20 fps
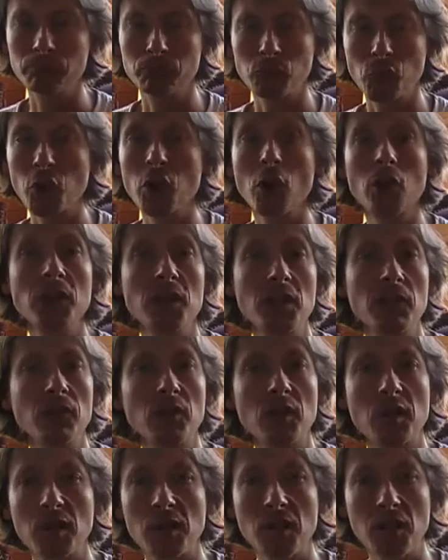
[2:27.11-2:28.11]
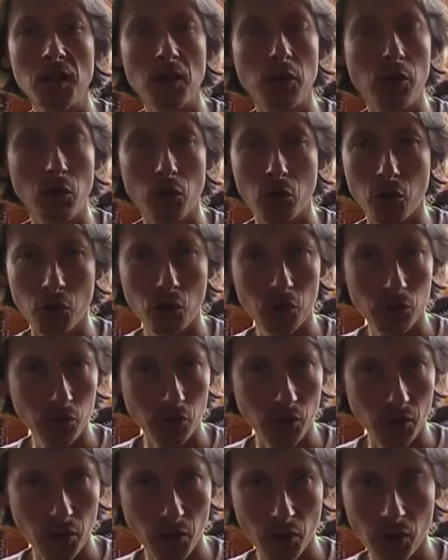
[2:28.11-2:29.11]
You don't even see it, so you're not
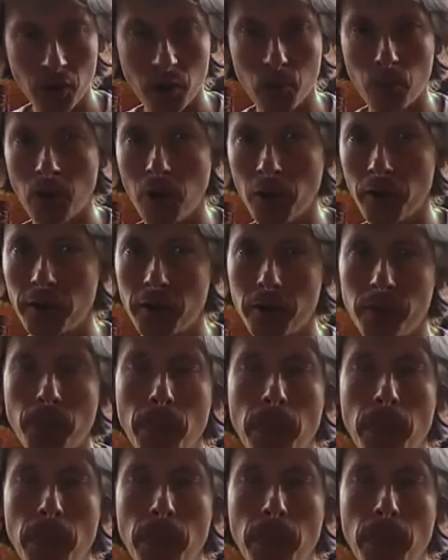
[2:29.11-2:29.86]
concerned about it.